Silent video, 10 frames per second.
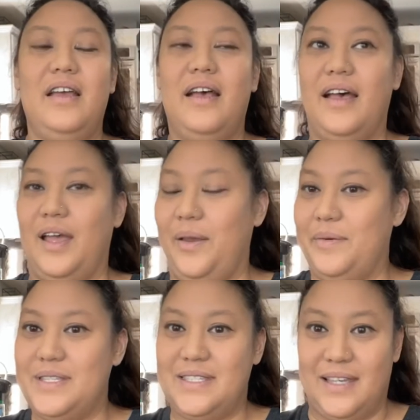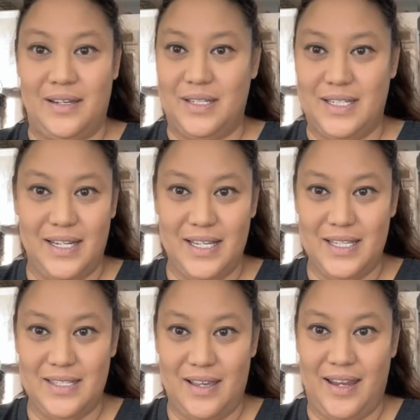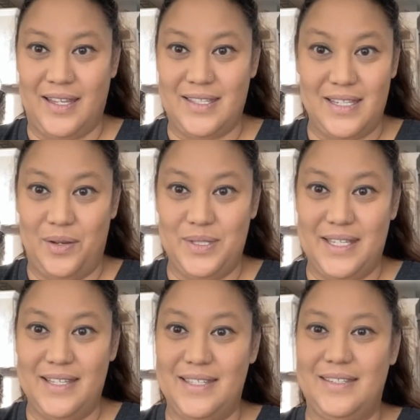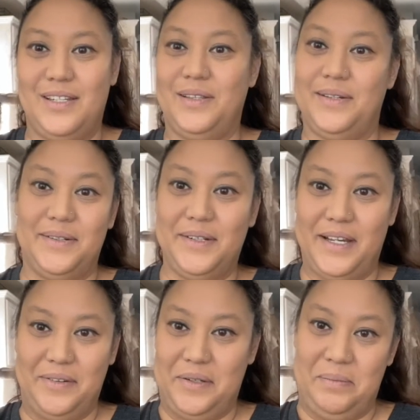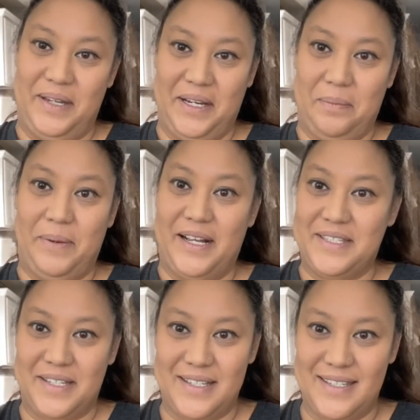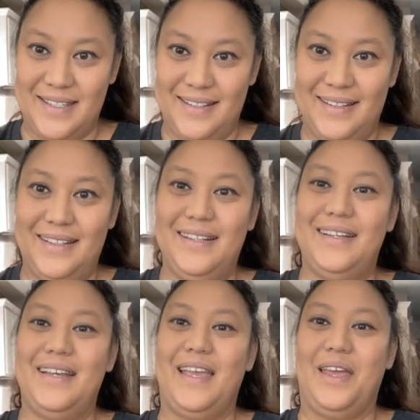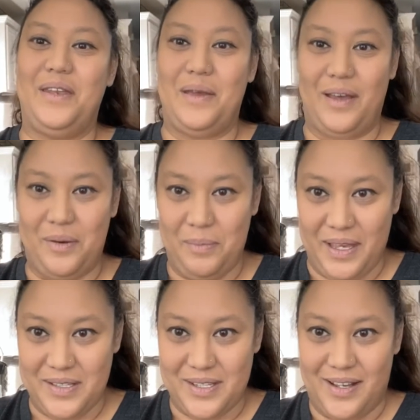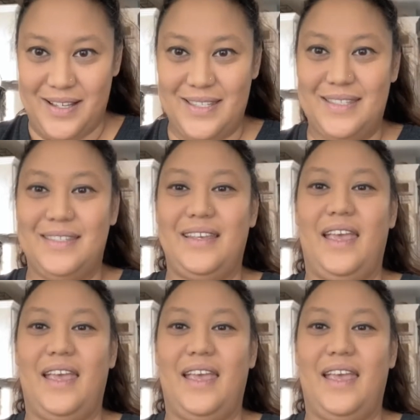I was sent to his aunt's houses to learn how to make pastas and how to make sauce.